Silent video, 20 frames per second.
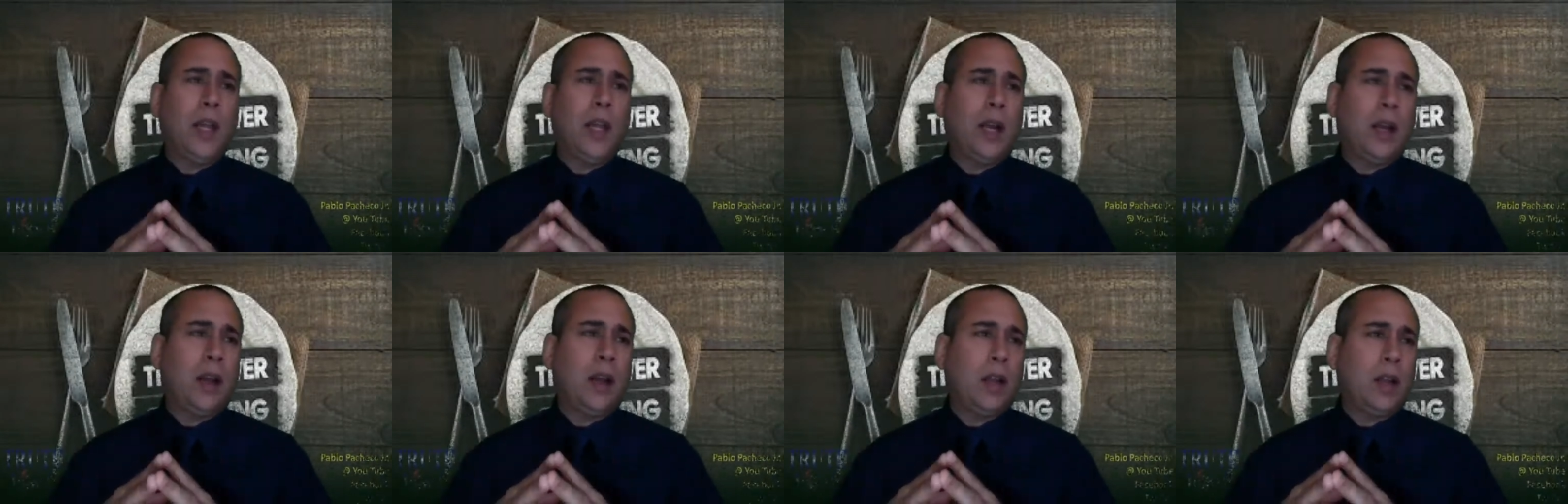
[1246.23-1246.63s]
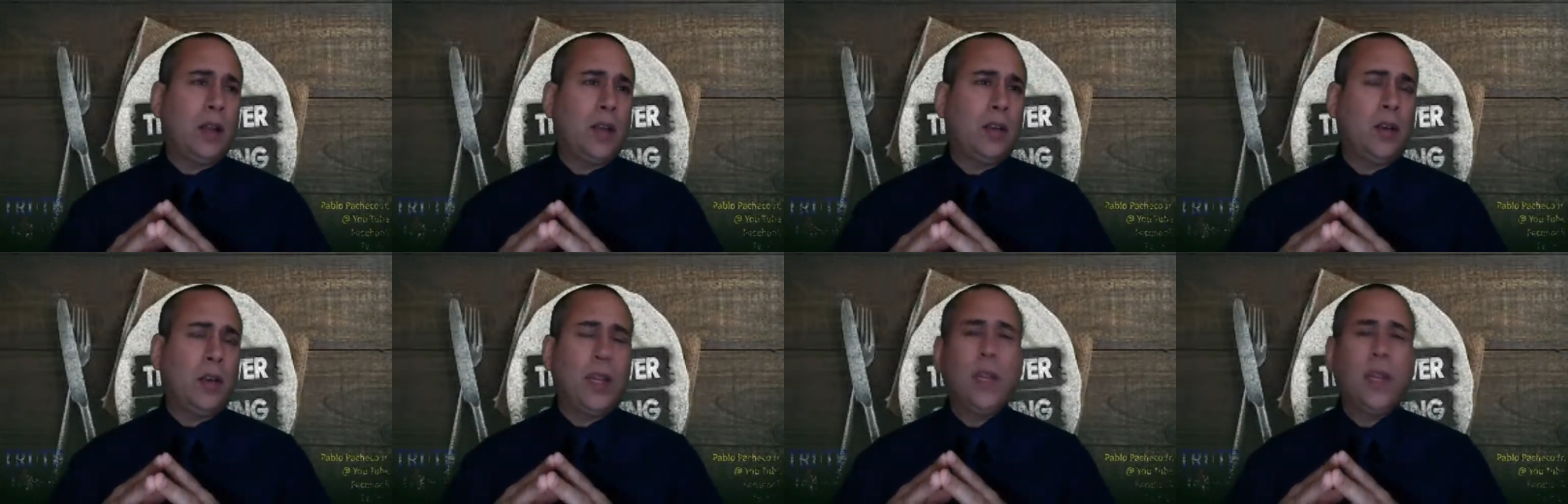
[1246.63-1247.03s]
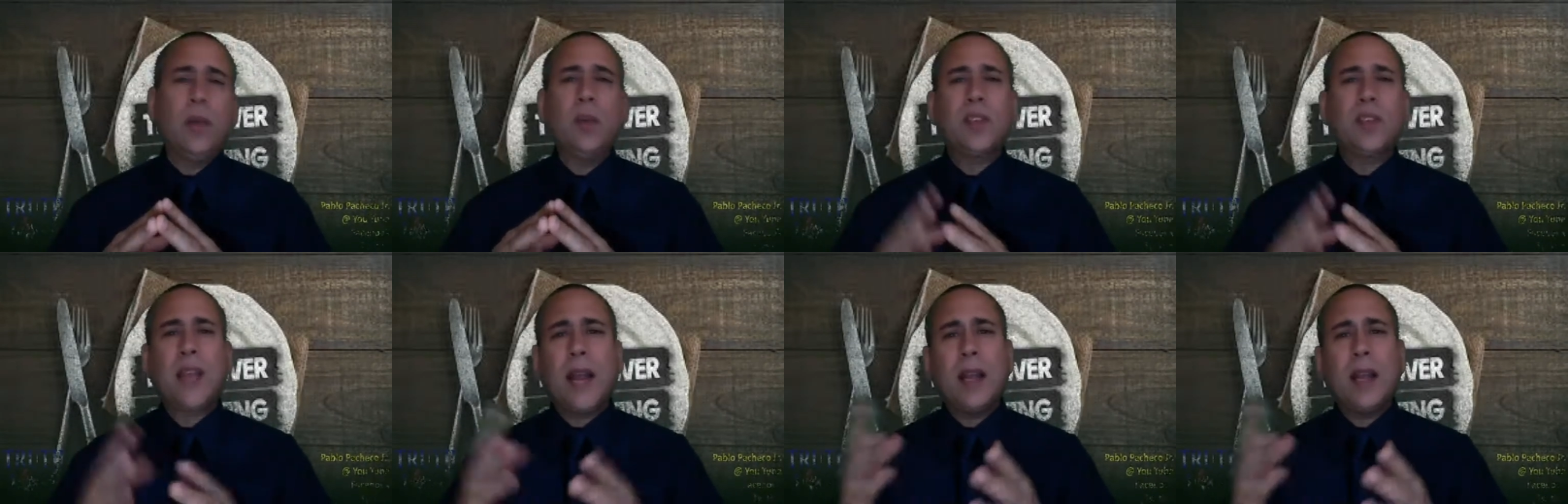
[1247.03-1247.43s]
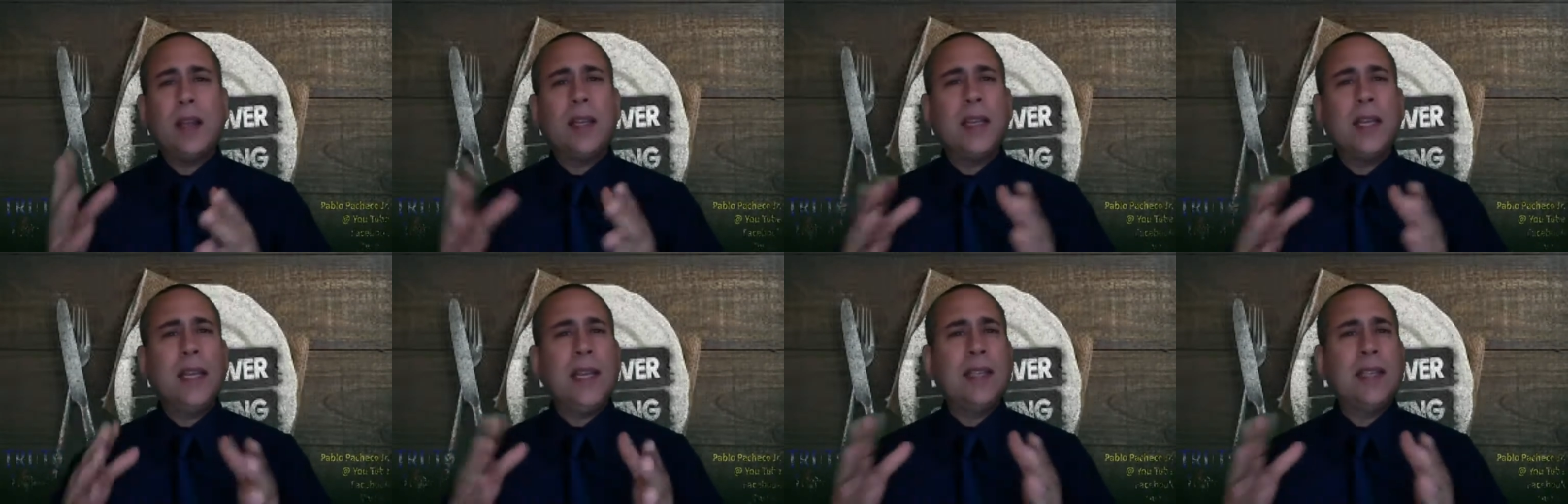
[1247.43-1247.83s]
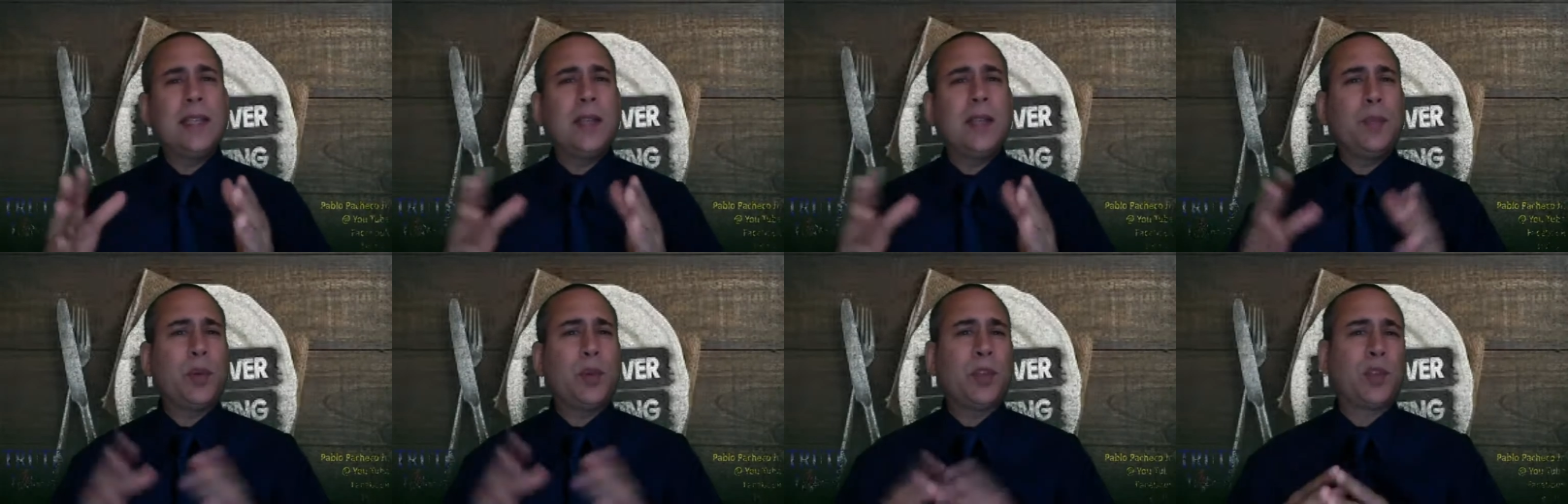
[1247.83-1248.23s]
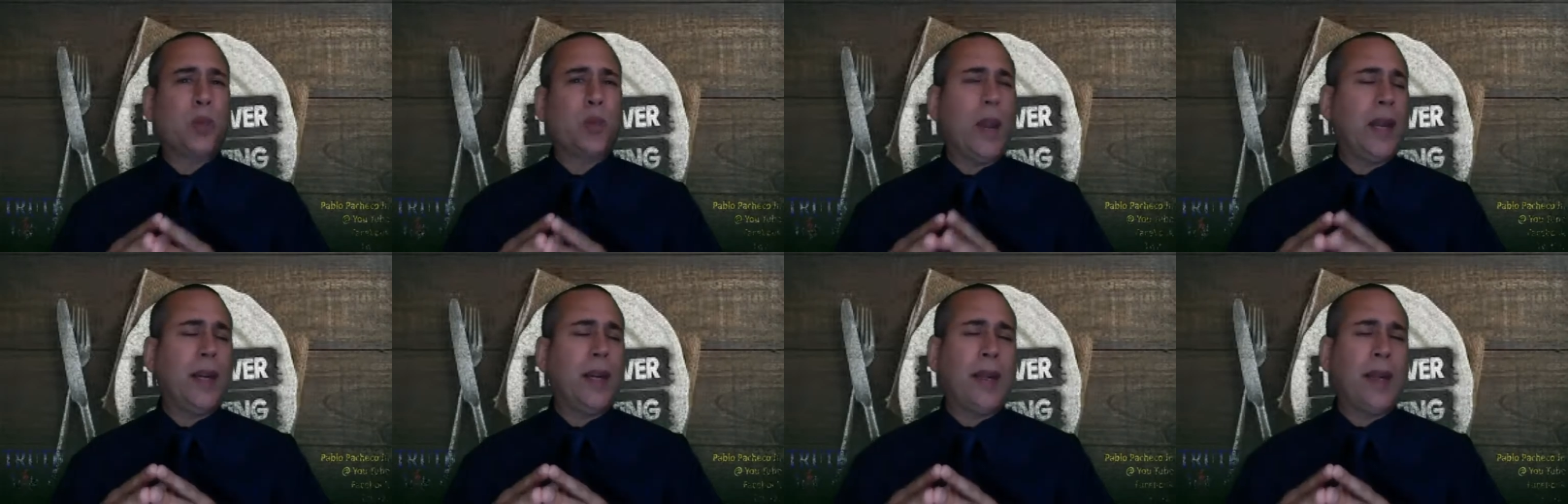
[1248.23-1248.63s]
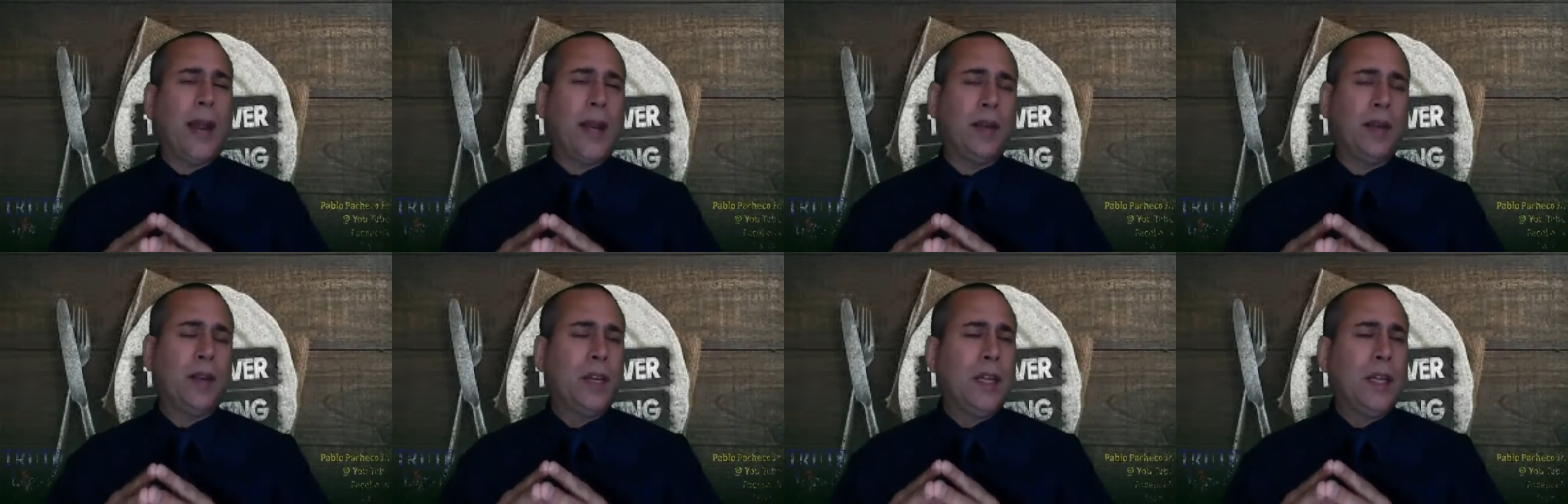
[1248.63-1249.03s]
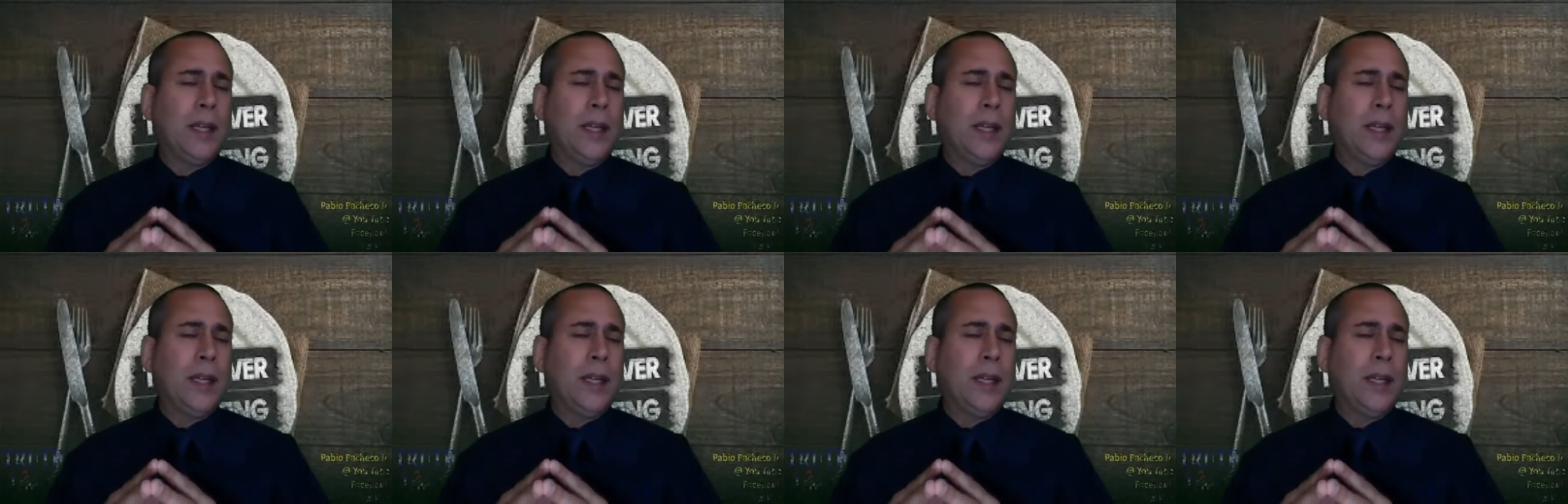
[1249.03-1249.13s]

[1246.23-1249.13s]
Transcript: Uh, you know, he, he was kind of easily persuaded, kind of,